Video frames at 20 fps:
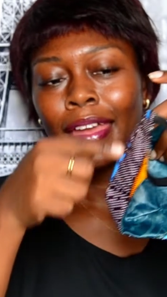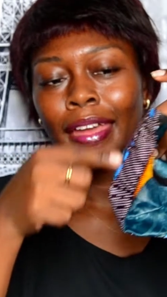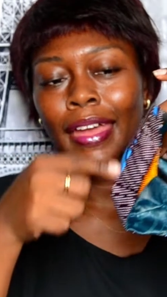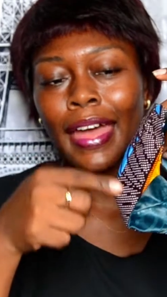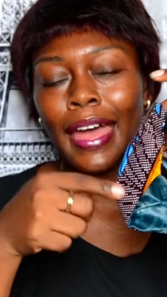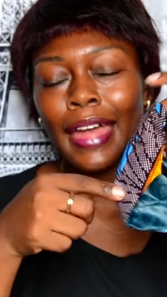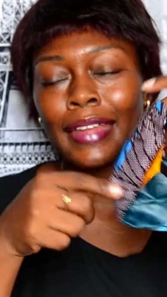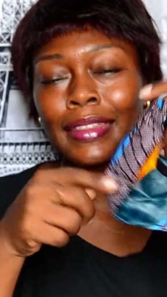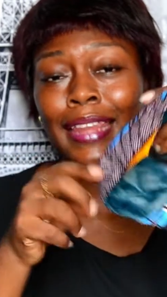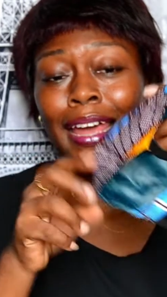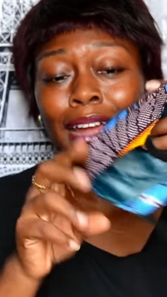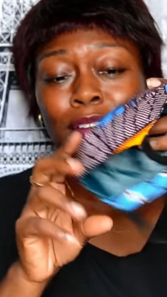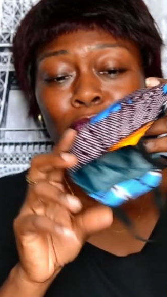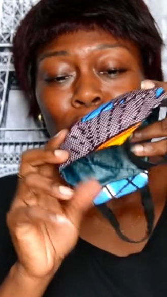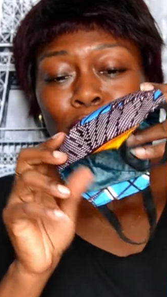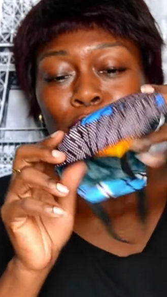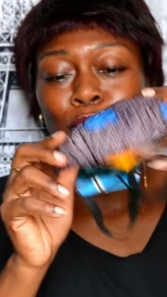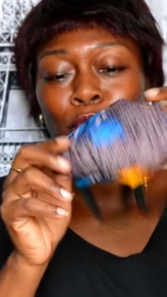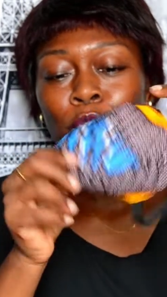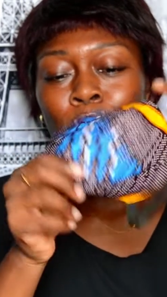and that
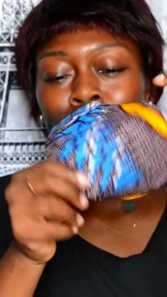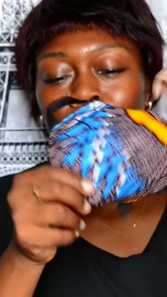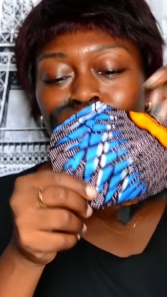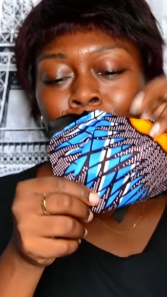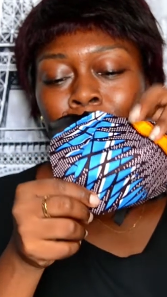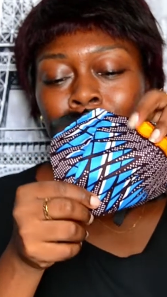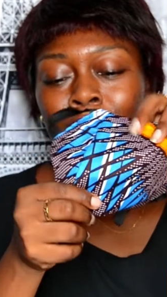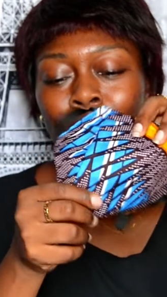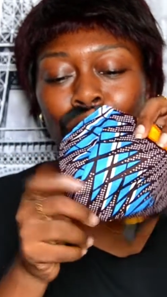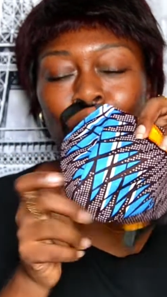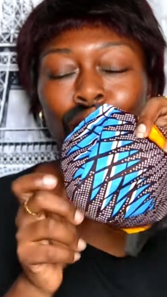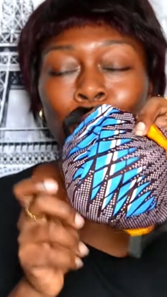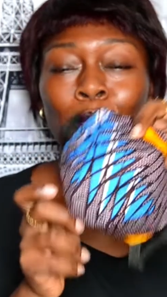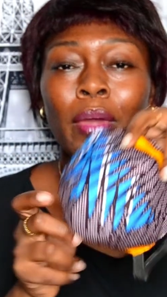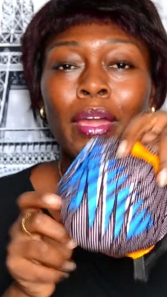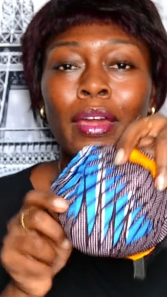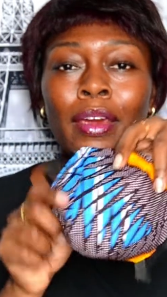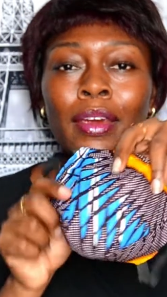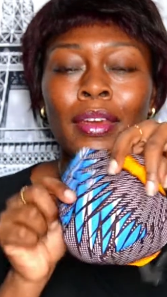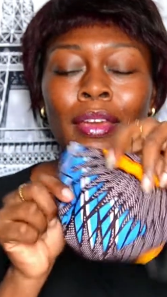forms
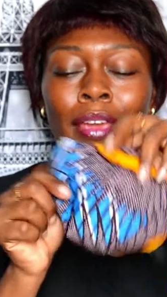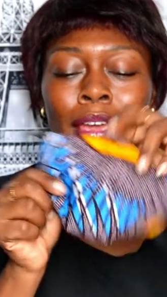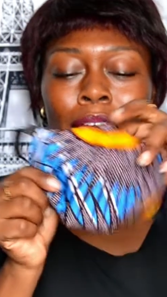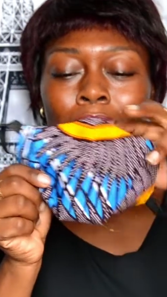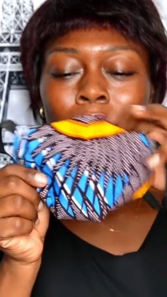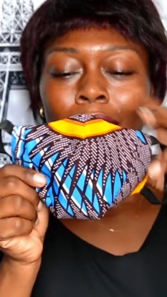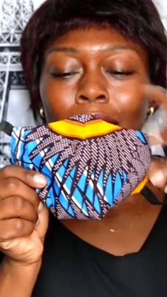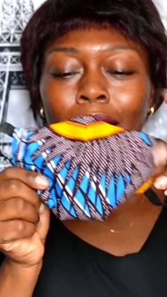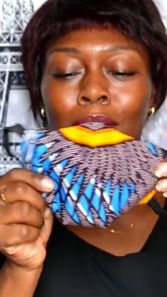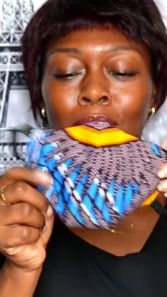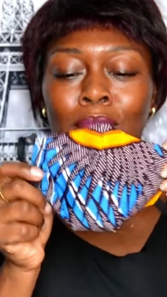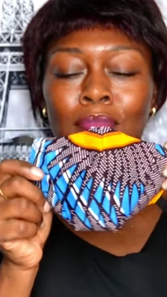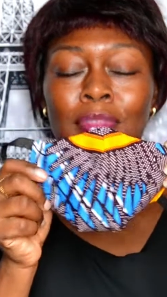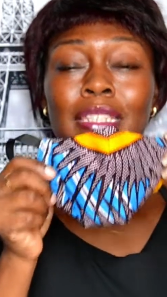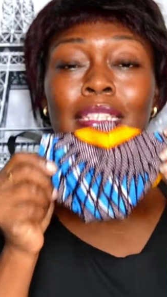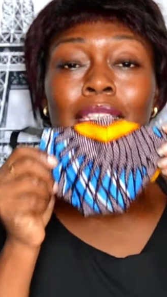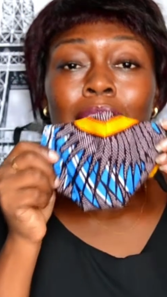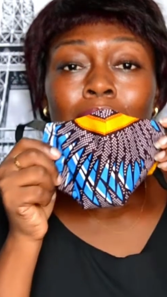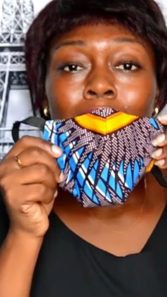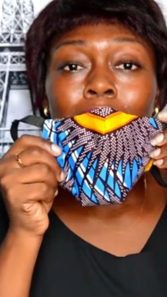where
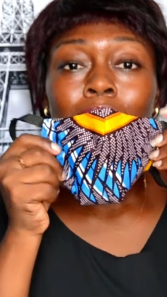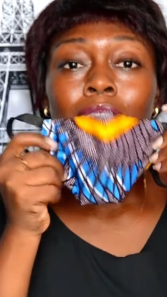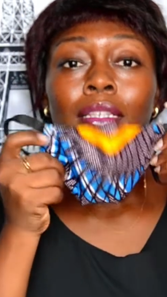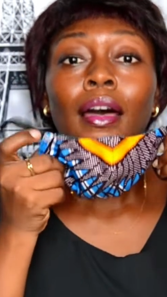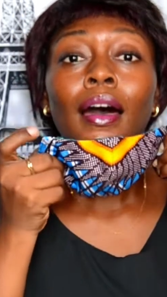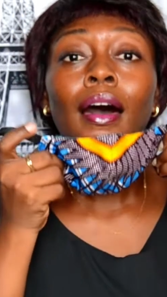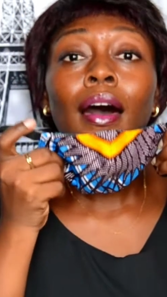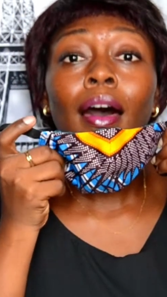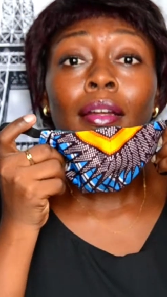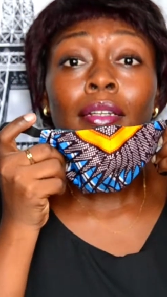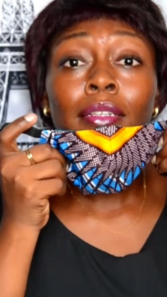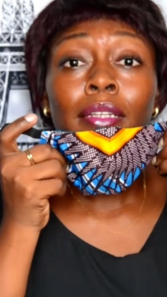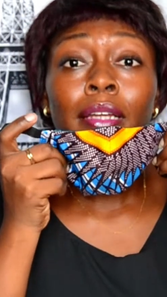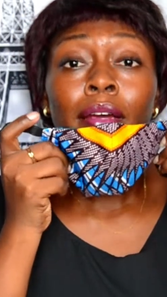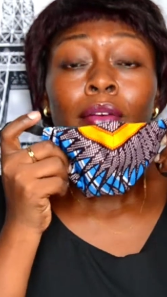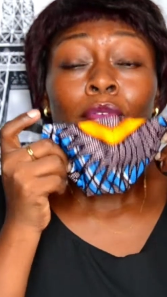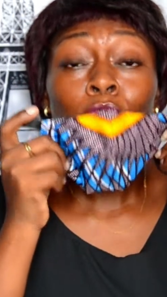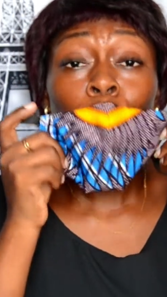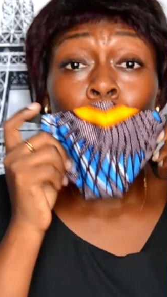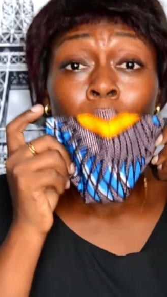sits under,
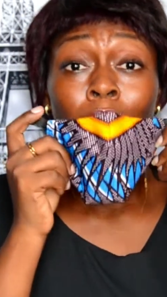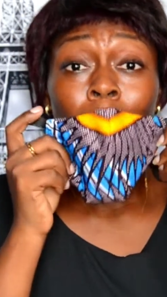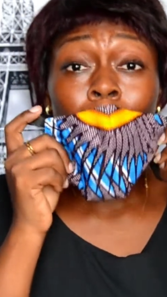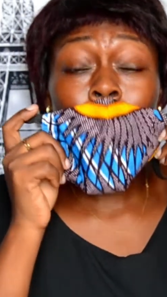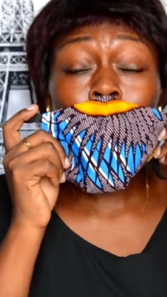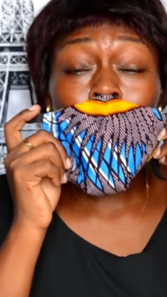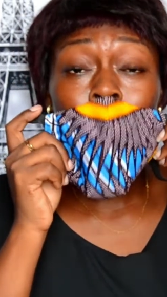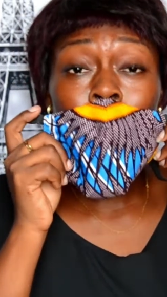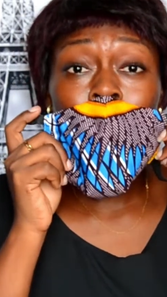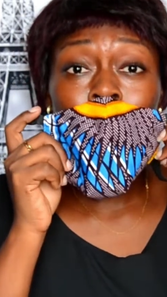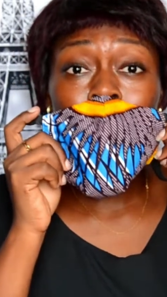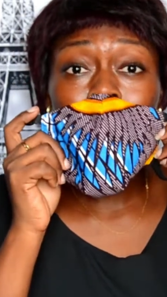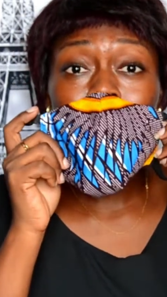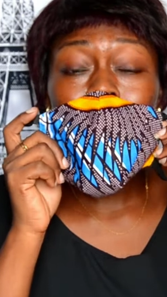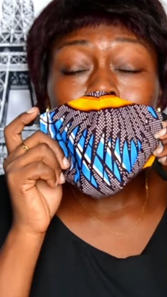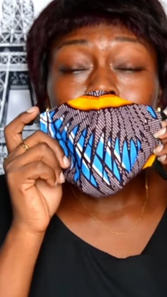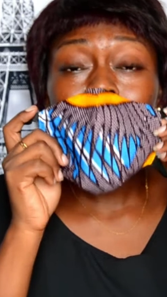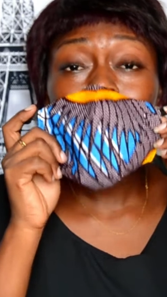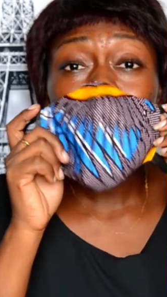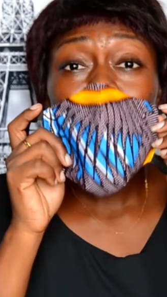right under.
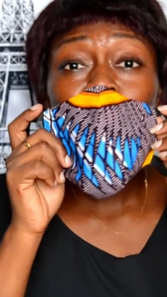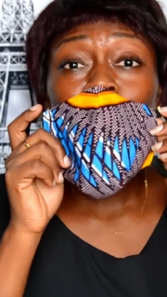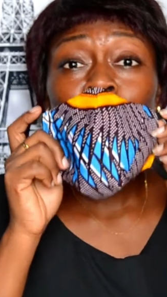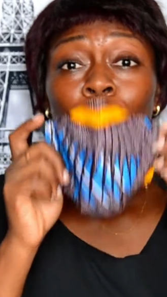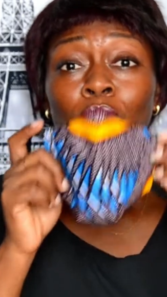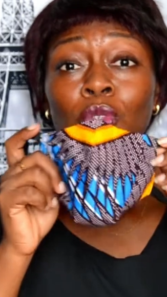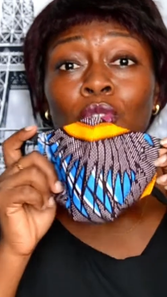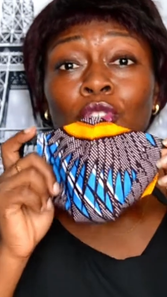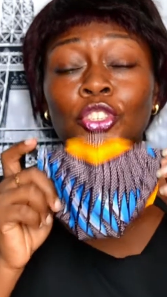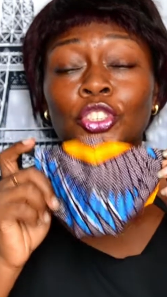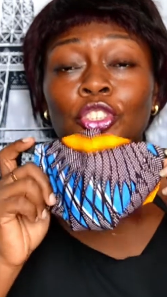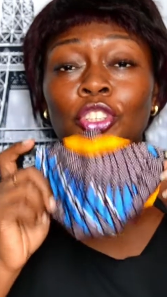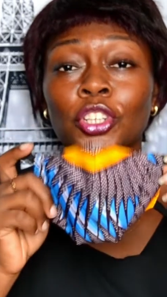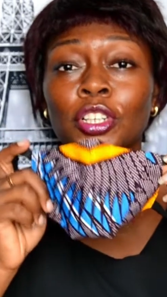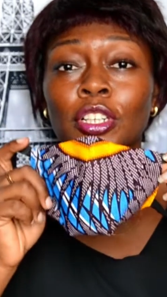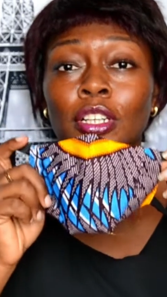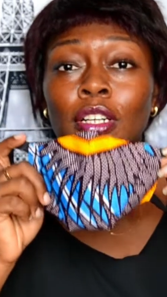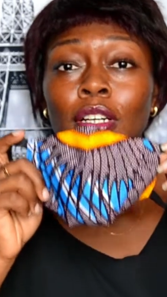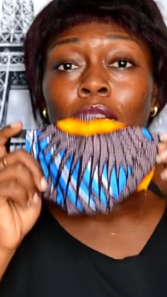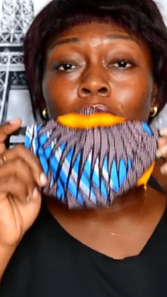It is so
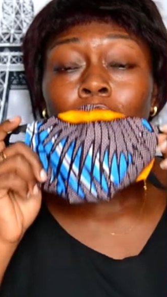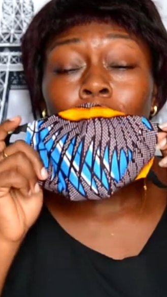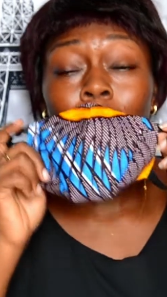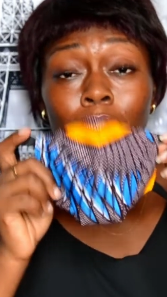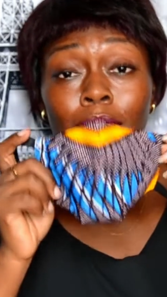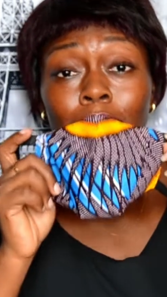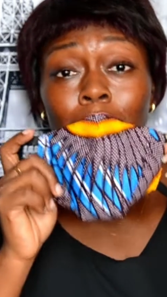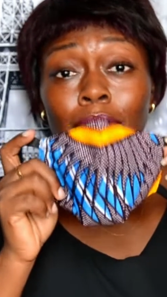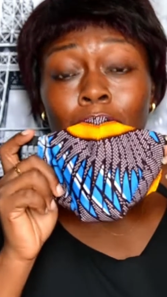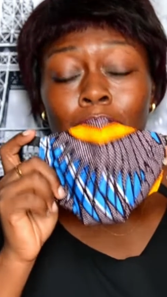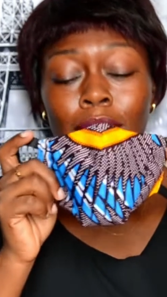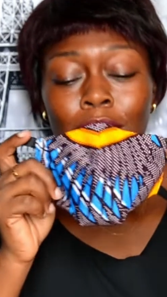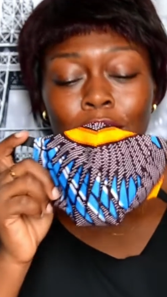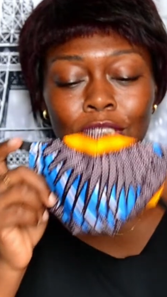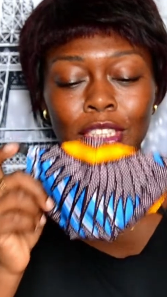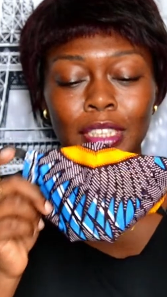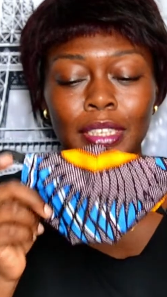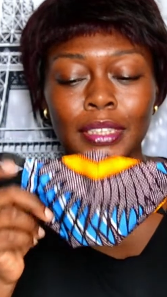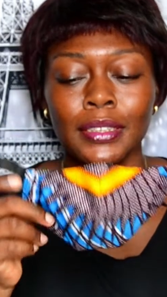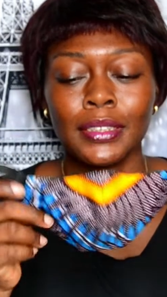snug under the
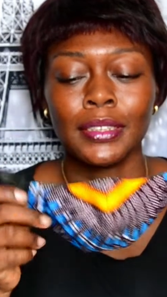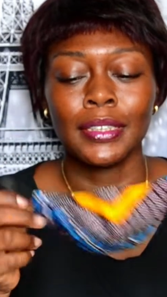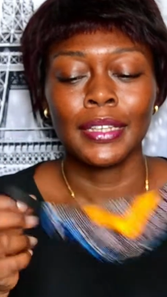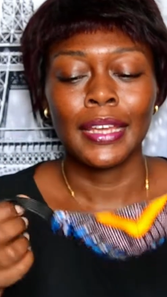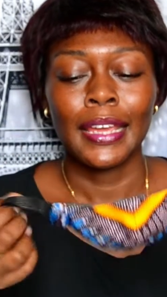chin.